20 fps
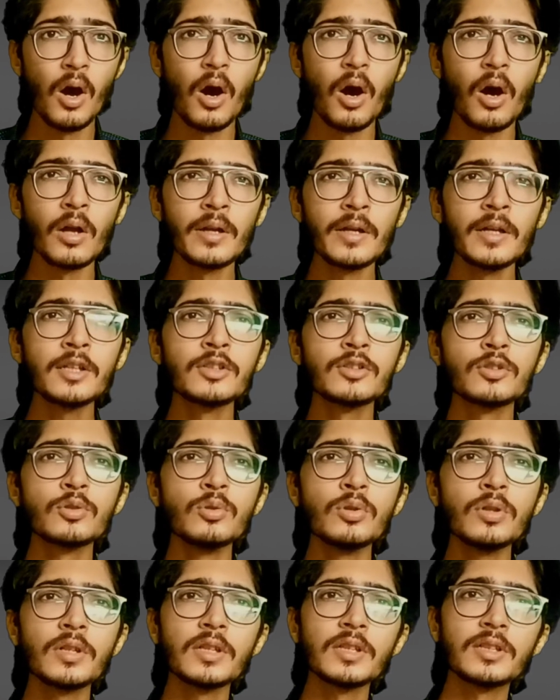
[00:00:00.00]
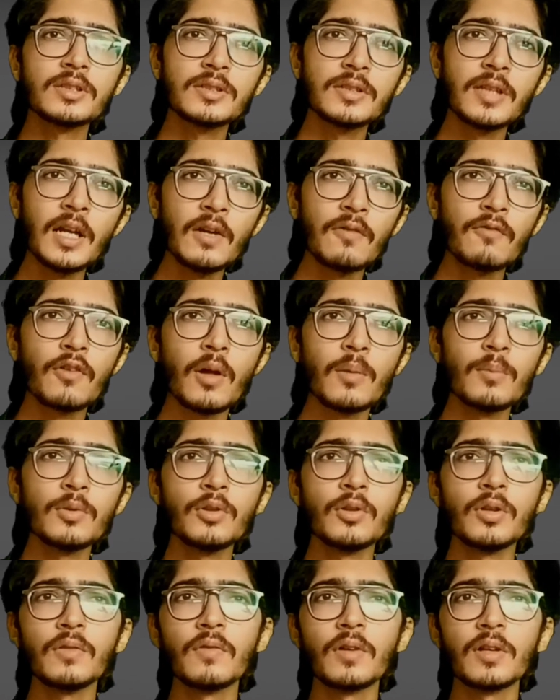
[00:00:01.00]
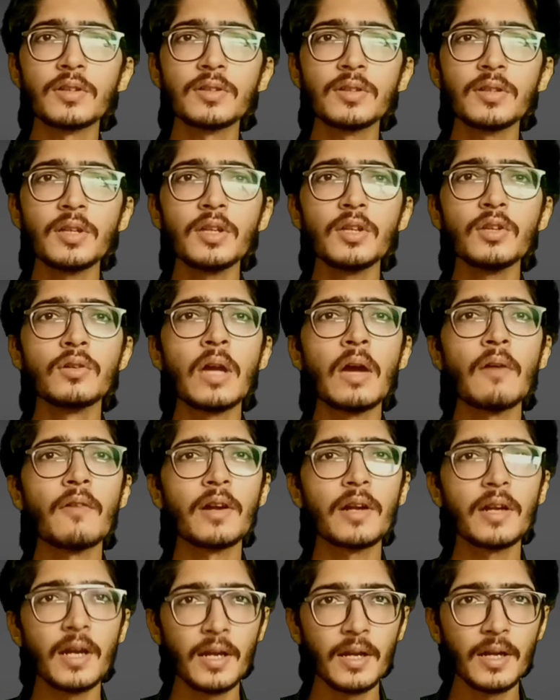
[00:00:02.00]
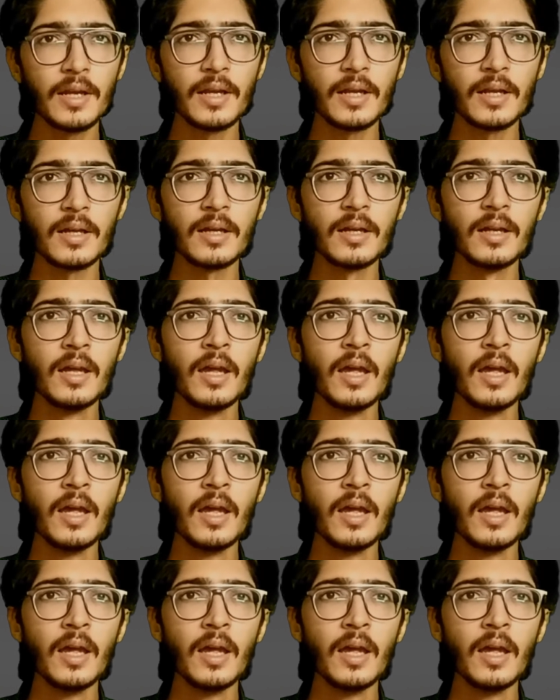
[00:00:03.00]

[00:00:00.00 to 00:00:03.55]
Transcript: or it's too distant from the university you have attending.